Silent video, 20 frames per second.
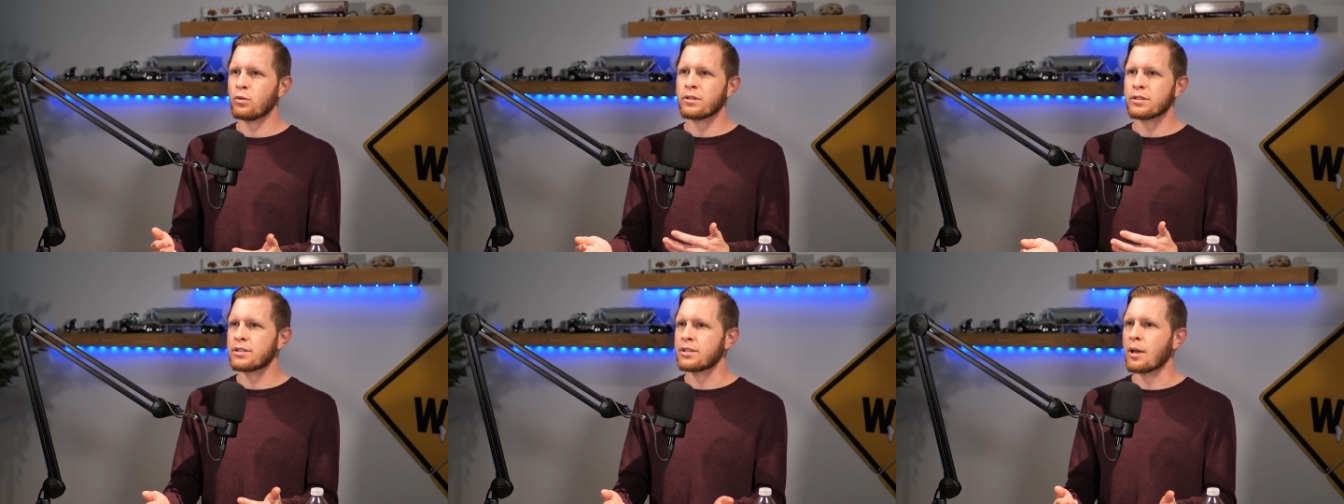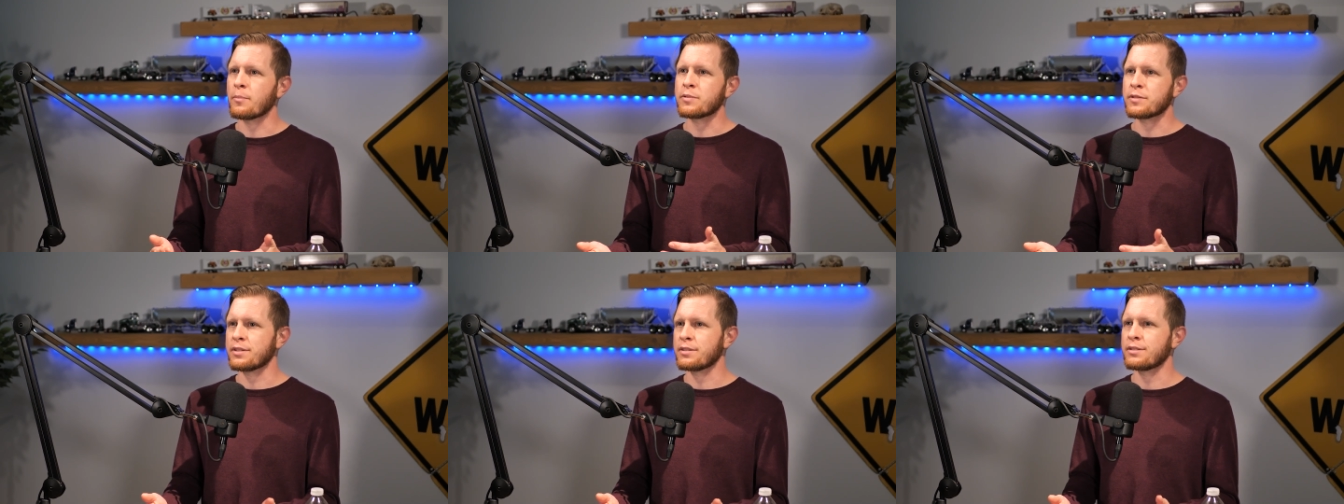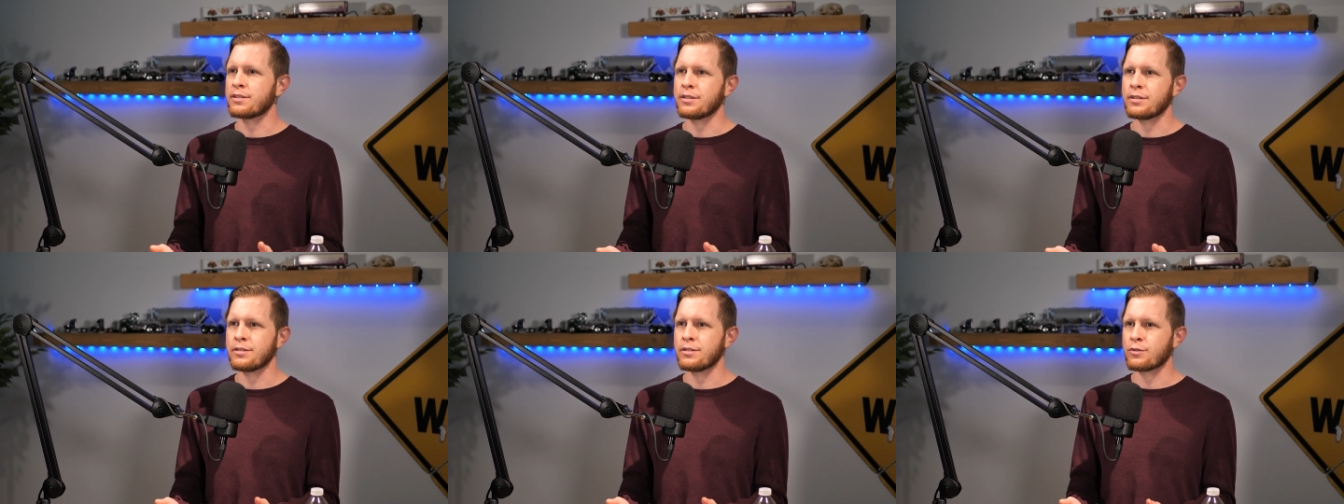
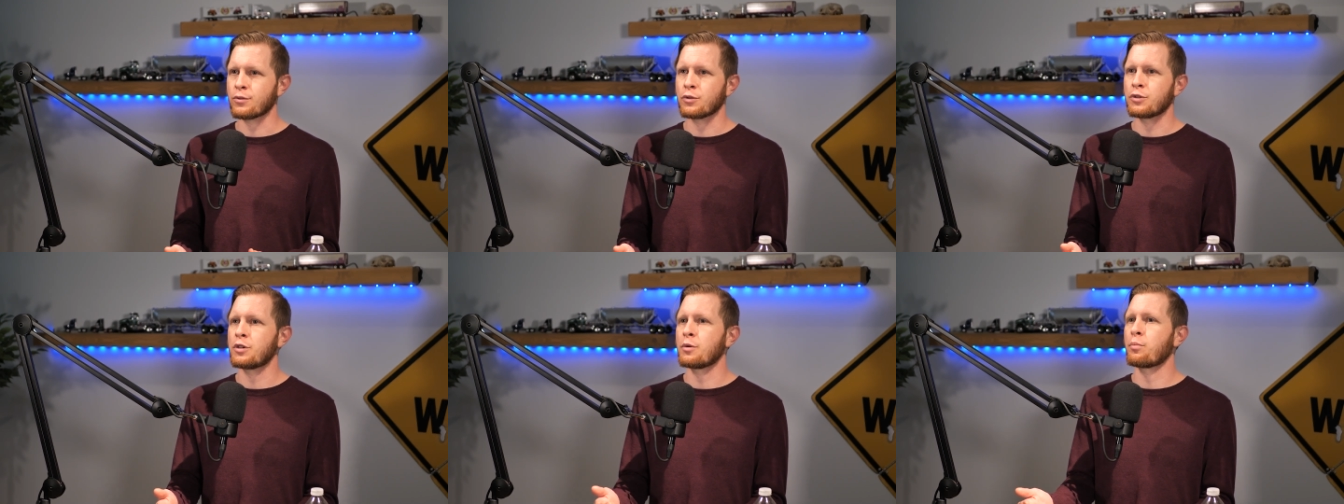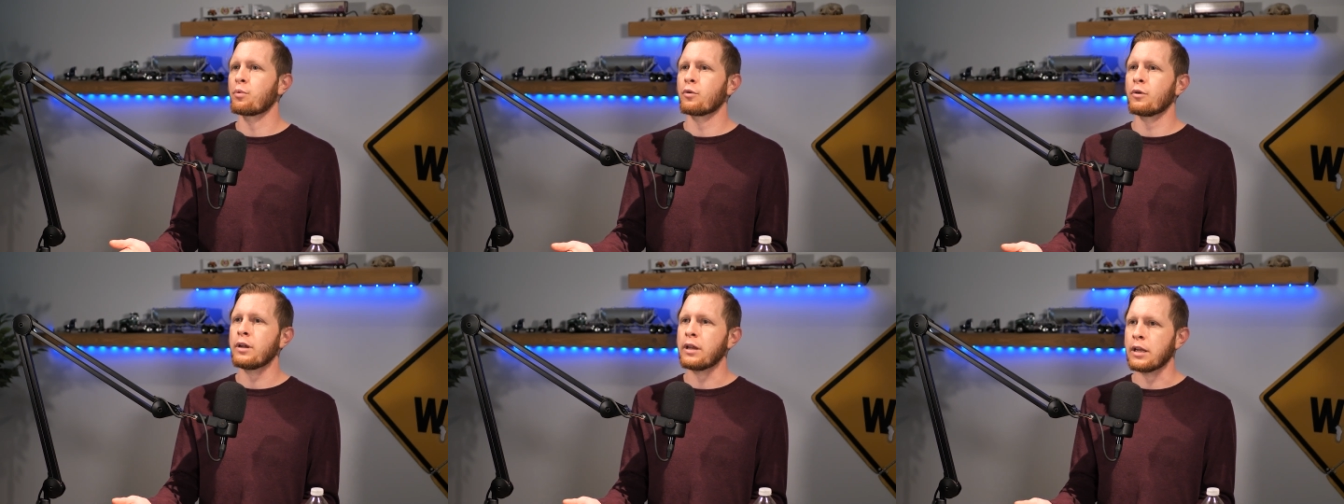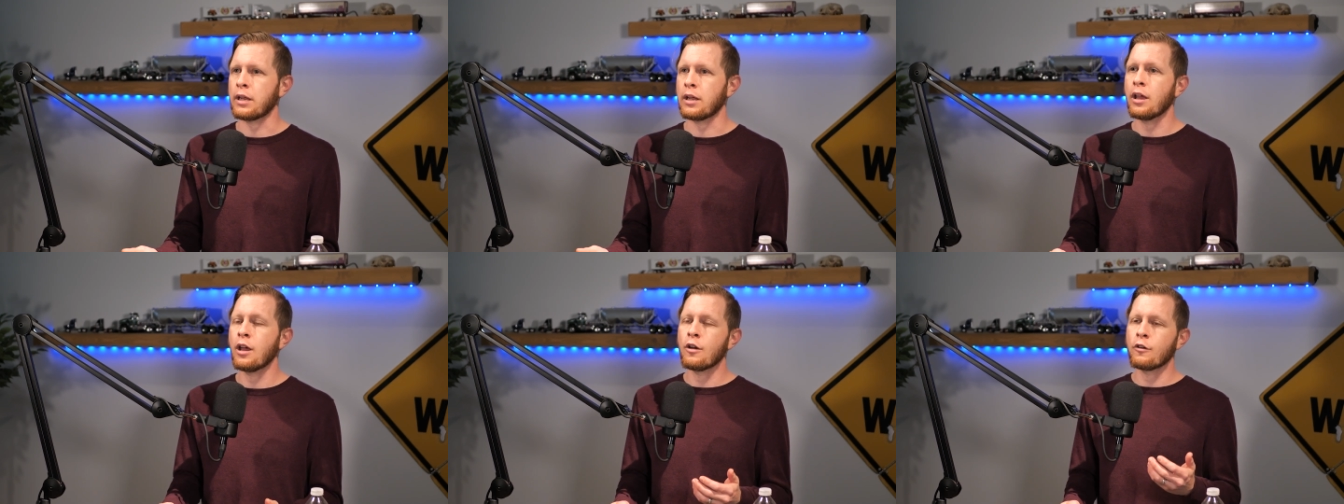substances or debris